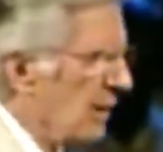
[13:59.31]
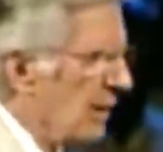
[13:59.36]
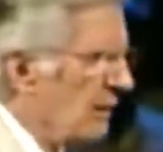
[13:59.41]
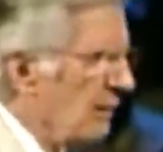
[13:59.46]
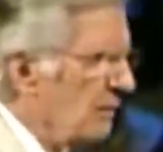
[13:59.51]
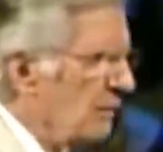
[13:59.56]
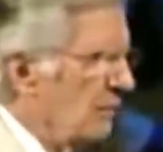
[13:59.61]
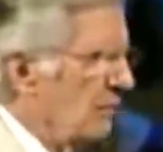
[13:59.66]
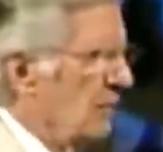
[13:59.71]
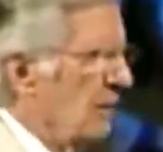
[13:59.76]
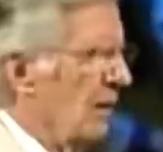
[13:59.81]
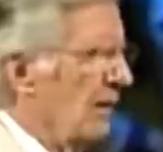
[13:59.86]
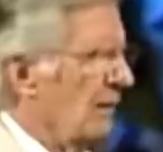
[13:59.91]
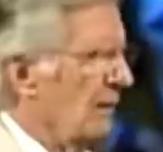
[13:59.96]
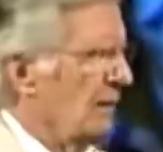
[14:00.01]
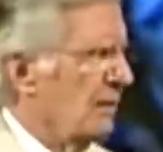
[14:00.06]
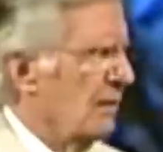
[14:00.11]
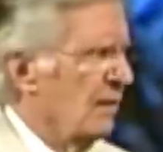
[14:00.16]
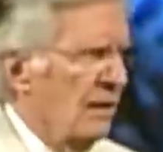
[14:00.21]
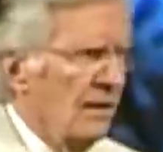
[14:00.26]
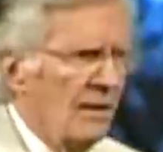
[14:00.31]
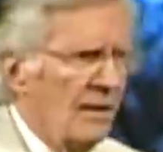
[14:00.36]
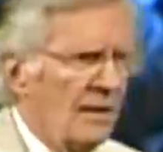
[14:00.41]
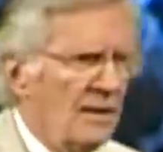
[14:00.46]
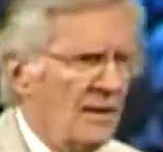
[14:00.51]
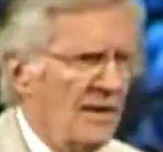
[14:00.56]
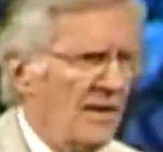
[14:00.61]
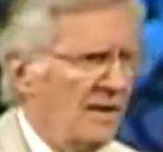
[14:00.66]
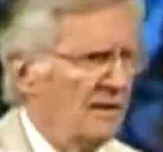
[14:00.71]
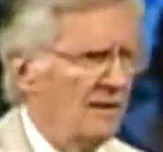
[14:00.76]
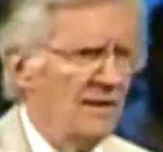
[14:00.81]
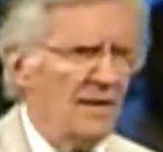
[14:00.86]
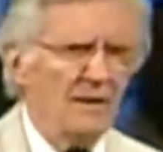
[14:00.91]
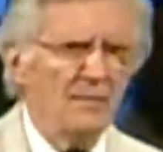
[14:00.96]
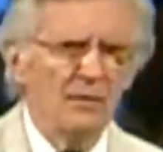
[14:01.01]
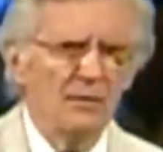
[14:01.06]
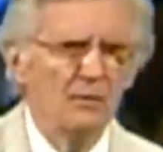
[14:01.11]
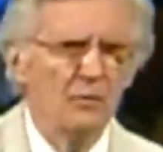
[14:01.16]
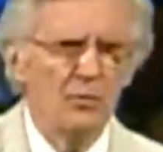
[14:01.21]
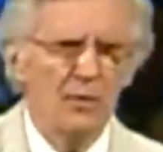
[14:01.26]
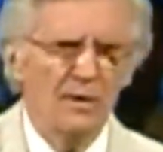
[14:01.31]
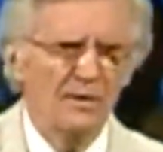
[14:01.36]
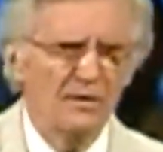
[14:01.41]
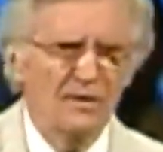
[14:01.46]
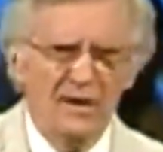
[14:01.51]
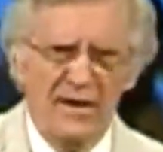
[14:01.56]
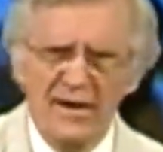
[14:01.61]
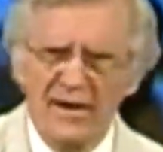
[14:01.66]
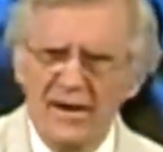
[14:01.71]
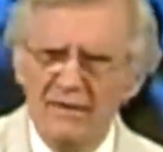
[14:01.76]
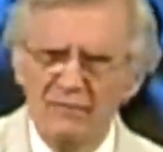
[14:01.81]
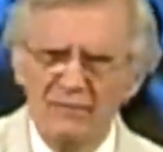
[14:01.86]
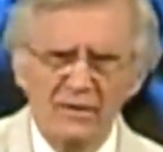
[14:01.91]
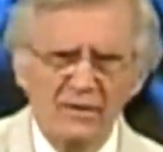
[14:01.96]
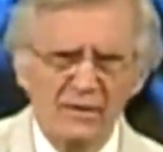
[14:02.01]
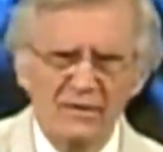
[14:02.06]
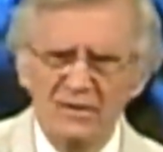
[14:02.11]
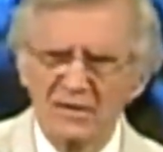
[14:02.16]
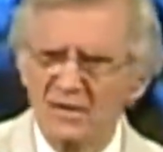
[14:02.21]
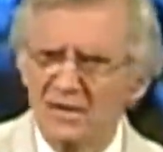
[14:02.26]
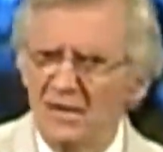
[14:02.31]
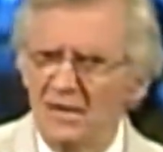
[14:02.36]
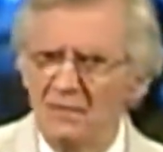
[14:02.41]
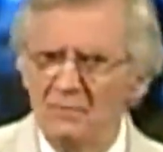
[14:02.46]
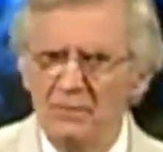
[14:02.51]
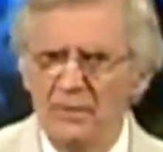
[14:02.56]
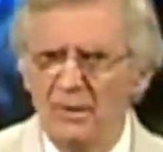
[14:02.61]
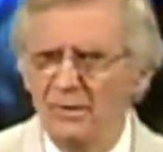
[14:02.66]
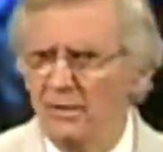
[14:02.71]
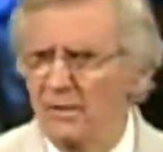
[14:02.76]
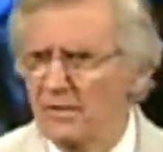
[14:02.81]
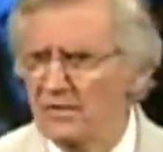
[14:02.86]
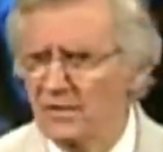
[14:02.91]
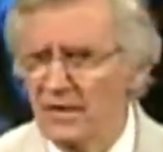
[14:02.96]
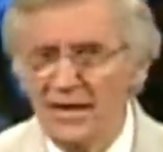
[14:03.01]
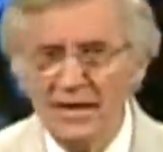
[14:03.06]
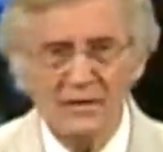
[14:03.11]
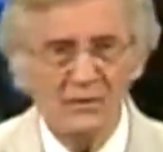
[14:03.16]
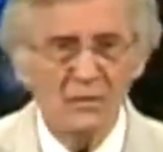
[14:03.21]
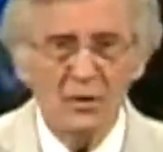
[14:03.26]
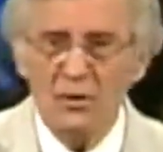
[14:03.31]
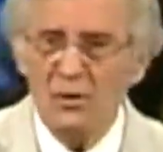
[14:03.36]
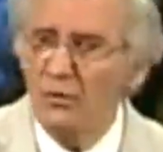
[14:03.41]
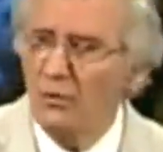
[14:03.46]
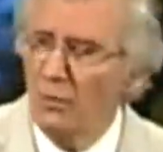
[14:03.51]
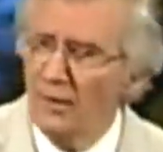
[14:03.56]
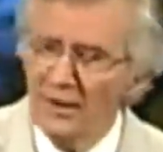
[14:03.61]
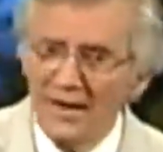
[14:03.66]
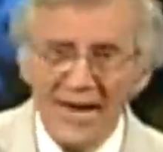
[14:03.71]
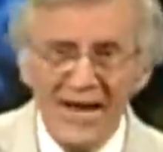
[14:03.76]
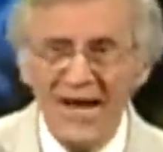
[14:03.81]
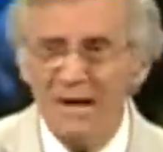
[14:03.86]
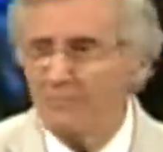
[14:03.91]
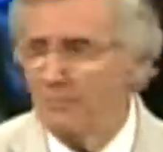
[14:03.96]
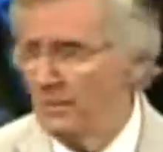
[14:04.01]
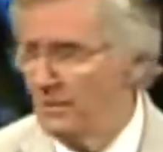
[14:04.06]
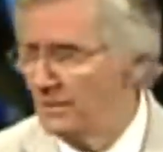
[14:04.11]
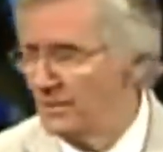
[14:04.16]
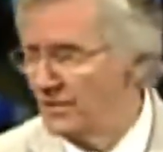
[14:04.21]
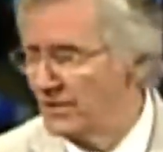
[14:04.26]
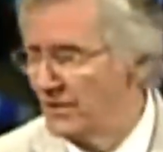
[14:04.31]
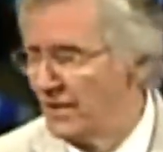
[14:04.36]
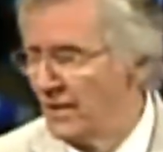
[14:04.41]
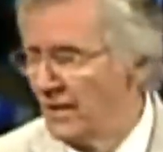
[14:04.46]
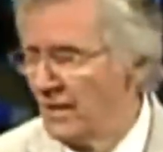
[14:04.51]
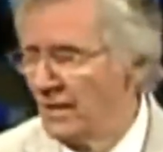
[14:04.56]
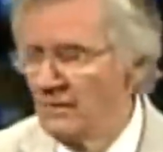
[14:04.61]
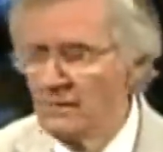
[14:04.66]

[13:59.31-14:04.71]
I don't, I don't, I can't name a grudge I have against anybody because I know what happens.